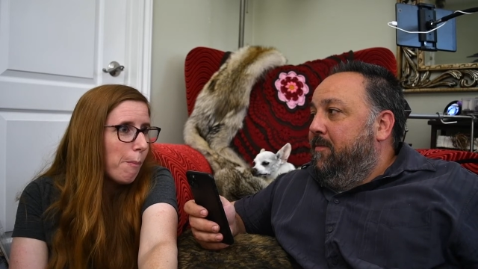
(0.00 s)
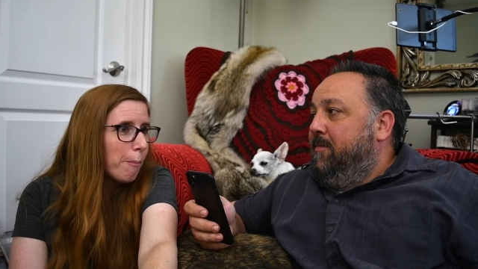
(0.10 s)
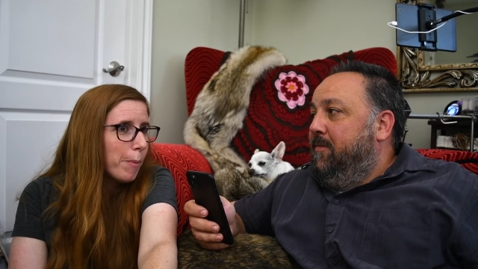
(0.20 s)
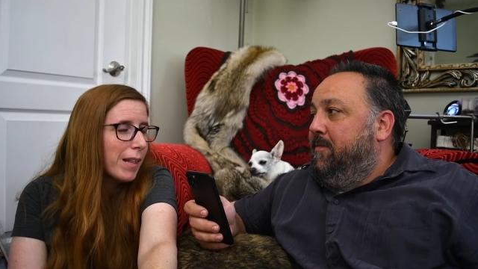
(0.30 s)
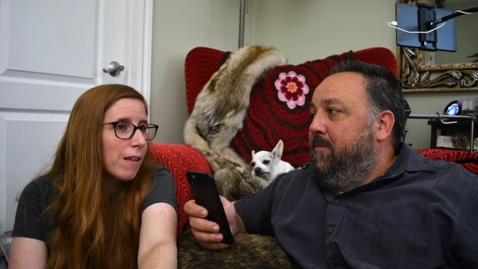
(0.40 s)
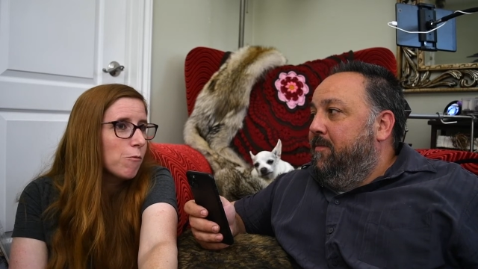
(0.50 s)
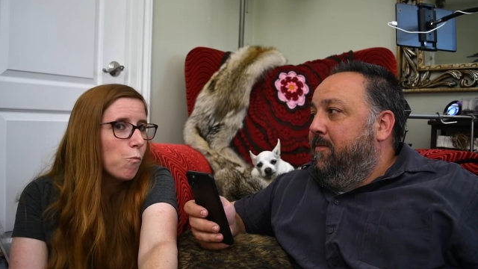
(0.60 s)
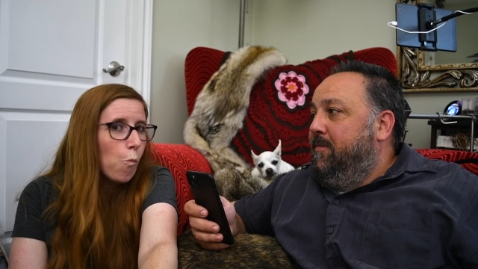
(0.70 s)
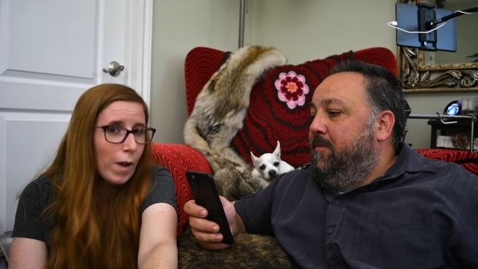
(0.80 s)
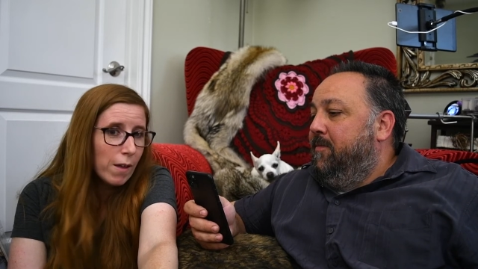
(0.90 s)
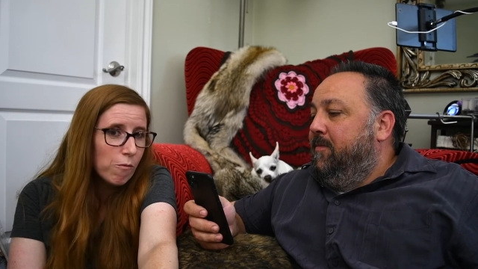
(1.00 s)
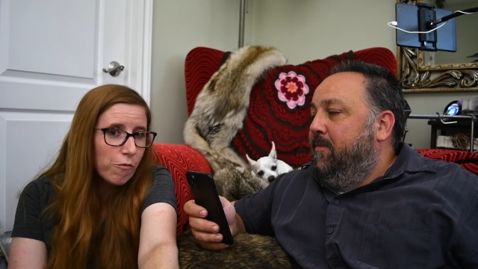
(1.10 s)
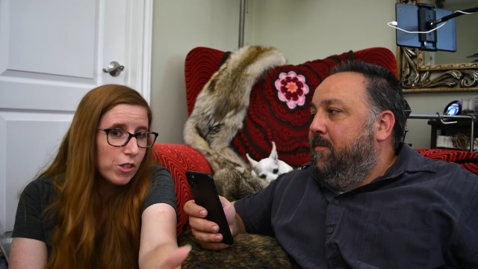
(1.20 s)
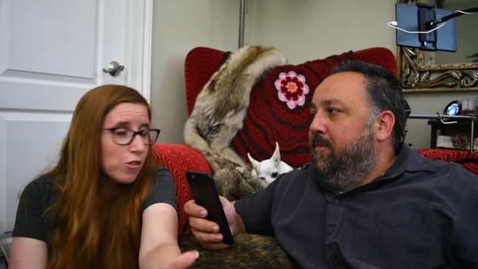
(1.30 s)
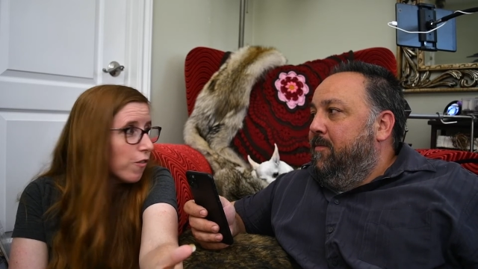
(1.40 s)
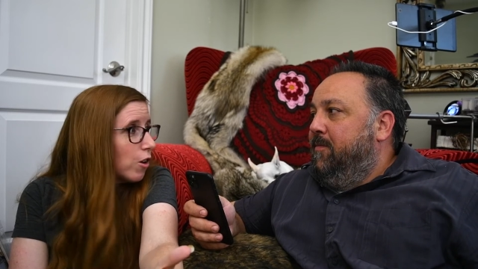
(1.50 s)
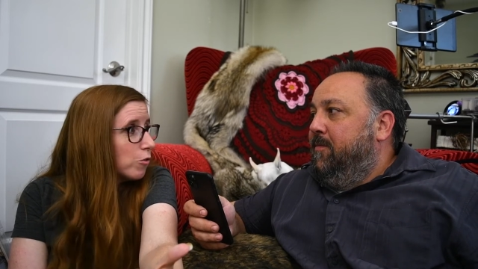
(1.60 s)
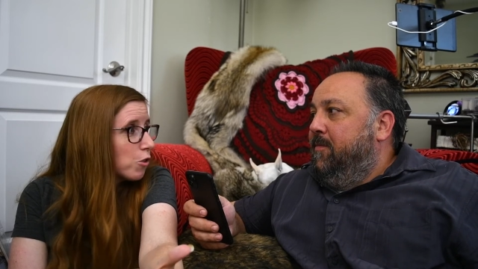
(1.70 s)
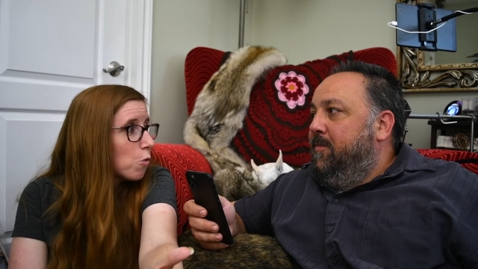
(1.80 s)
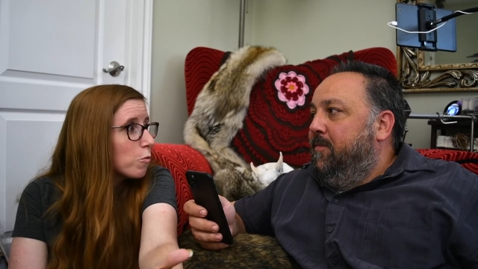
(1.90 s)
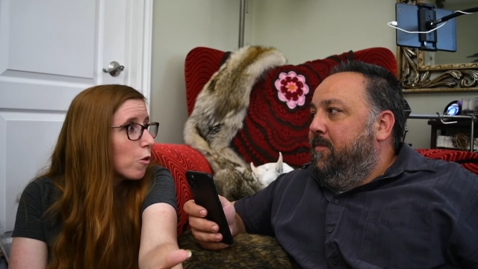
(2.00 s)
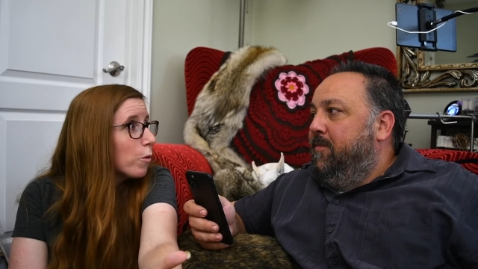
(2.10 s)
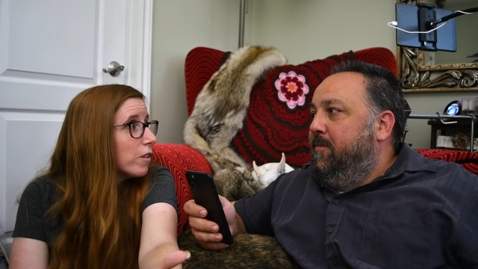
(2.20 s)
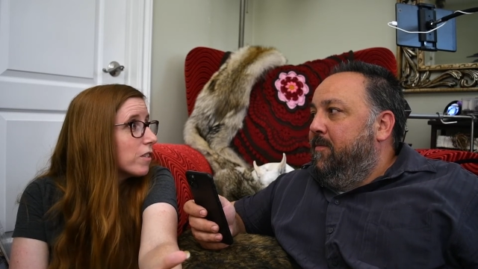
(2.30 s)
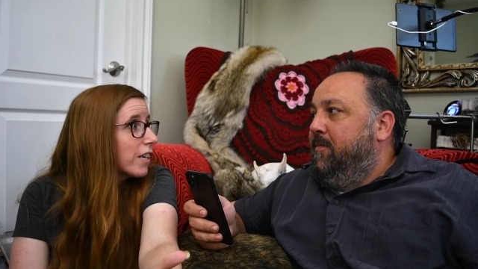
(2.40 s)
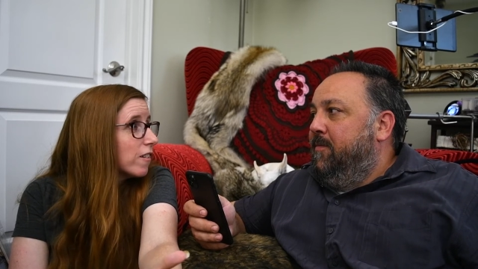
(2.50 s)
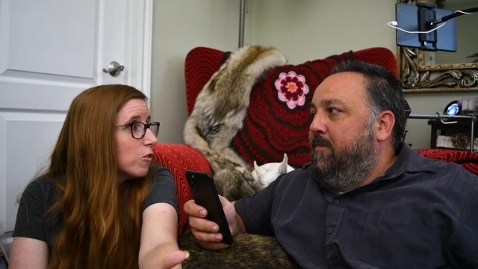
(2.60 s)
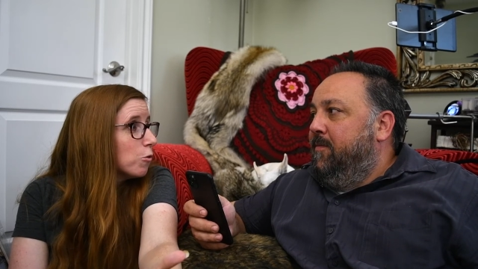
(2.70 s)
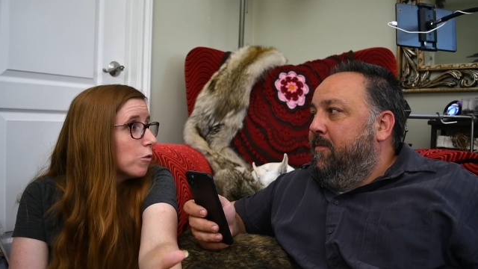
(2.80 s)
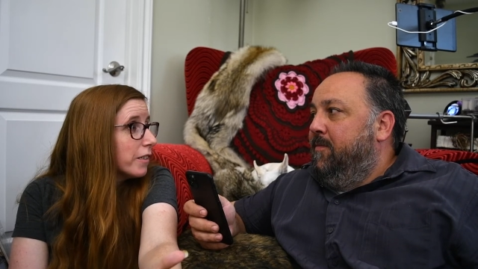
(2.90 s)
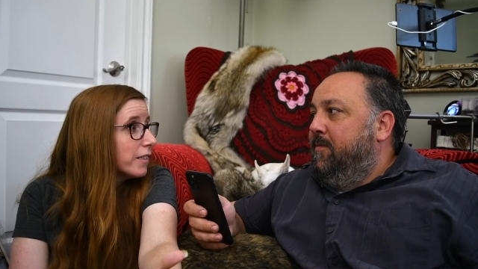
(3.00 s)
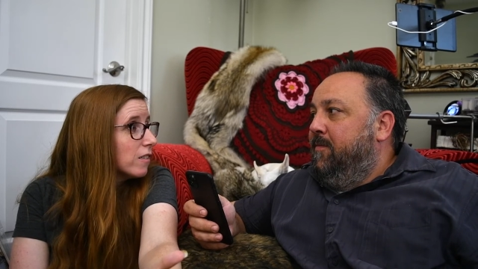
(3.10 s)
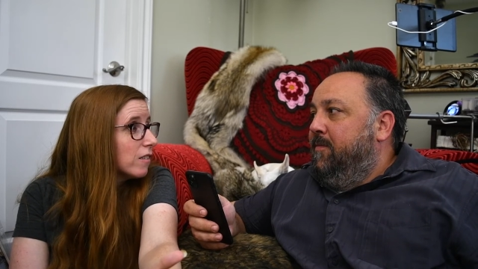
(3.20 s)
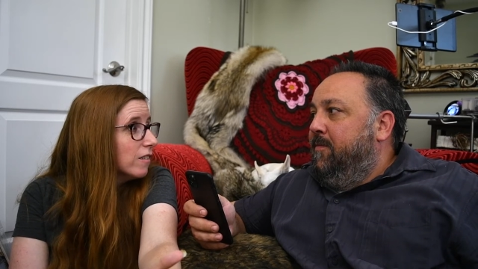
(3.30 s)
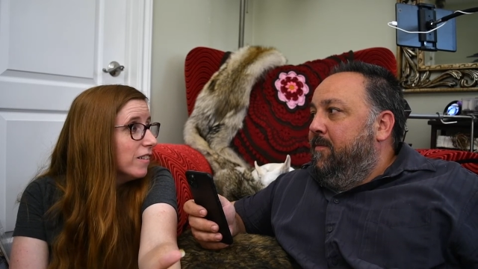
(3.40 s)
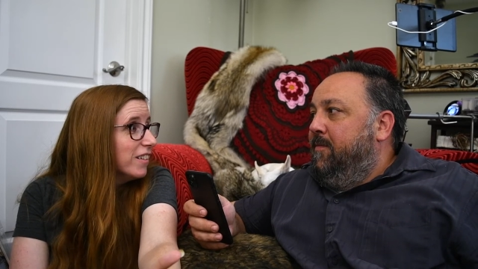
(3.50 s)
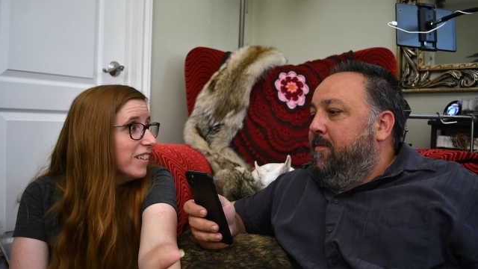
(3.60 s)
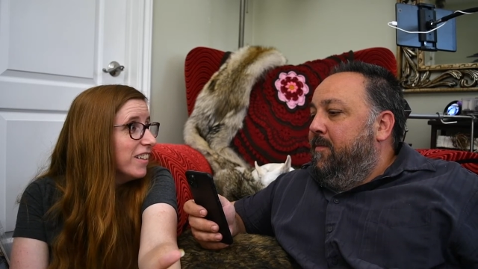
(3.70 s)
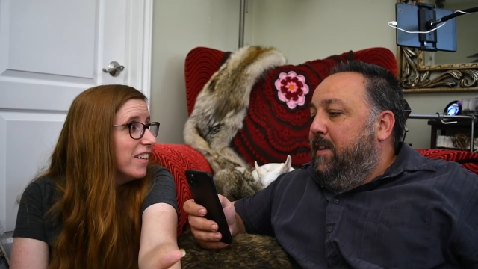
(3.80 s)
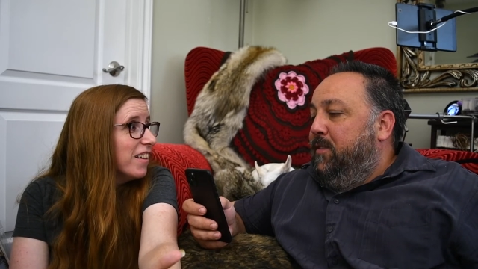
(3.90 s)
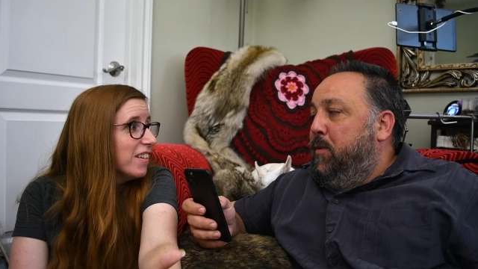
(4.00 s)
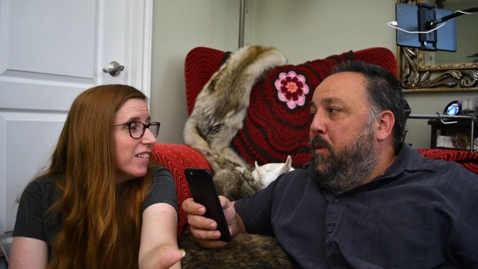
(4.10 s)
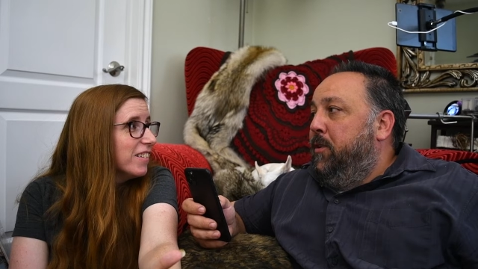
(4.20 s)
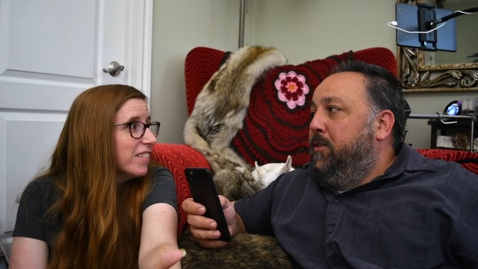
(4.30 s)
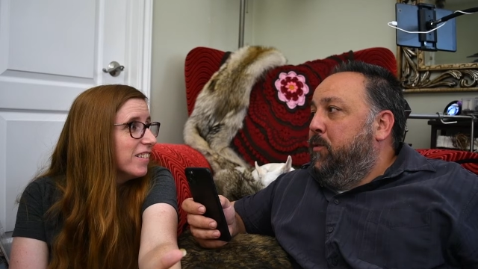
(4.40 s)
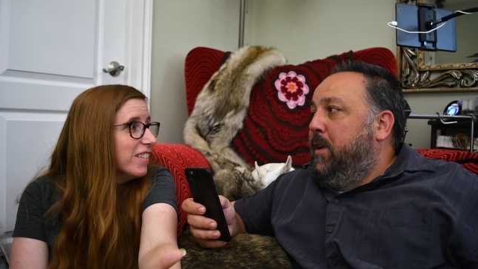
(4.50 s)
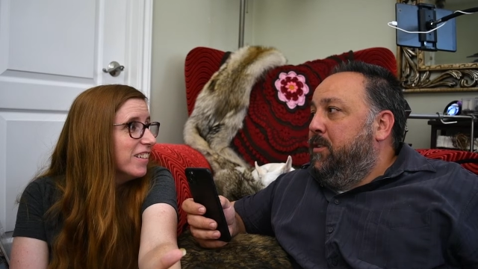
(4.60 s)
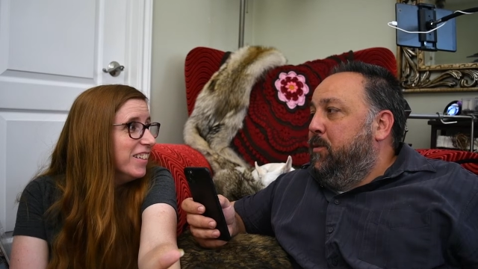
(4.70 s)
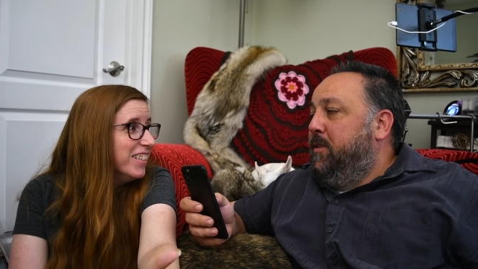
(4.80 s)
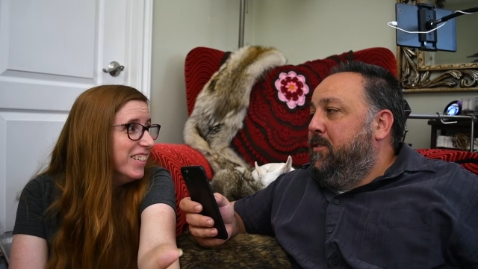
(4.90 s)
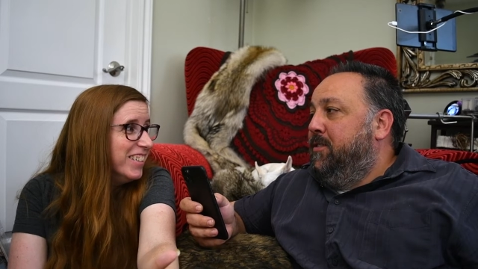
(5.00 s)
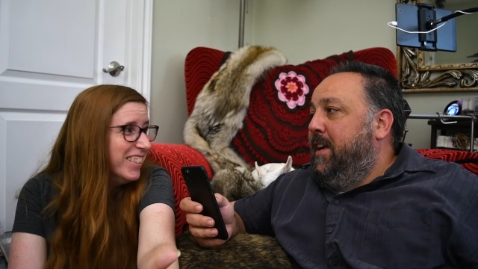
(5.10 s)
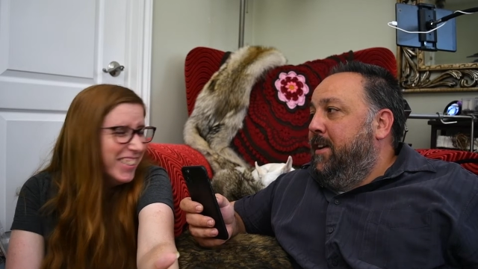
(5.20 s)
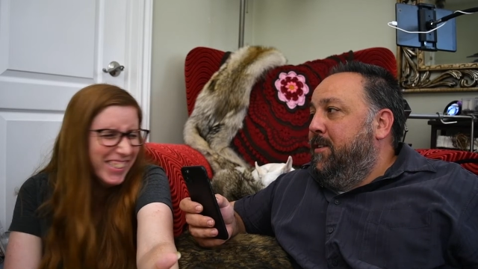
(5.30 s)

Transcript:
Speaker 1: But I, okay, first of all, don't know where the scanner tool is.
Speaker 2: That's the bonus question. Where's the scanner